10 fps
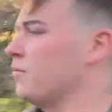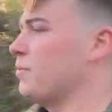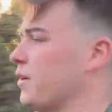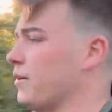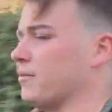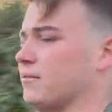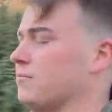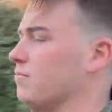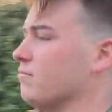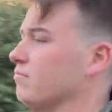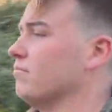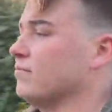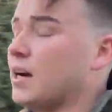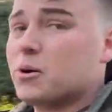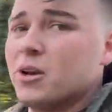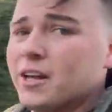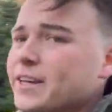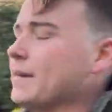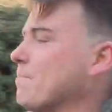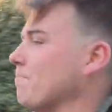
but I quite like it.